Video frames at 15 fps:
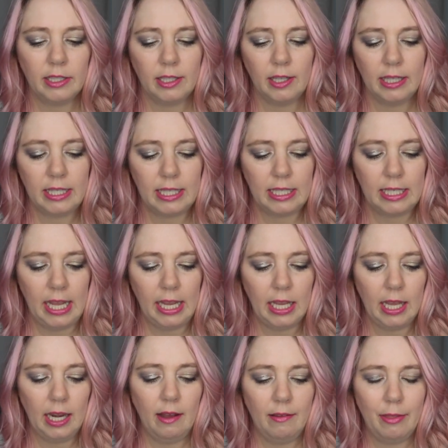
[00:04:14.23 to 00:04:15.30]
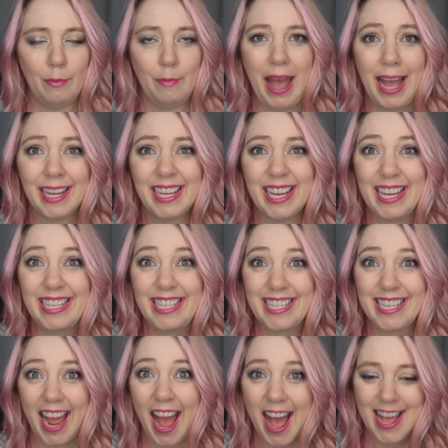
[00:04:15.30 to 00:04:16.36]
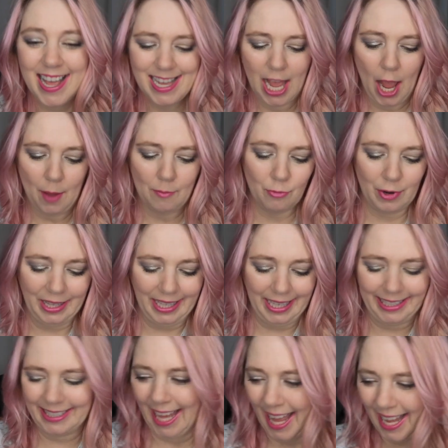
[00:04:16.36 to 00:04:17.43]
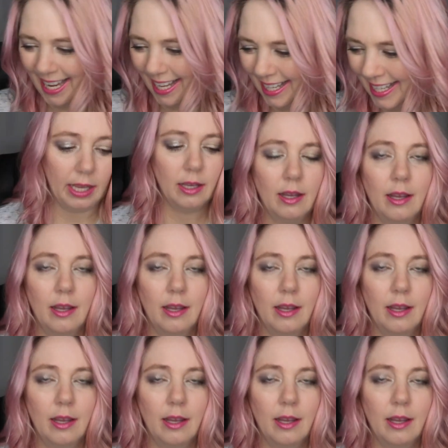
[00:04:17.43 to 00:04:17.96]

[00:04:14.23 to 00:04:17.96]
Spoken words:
So let's take it out of the package. I'm really excited.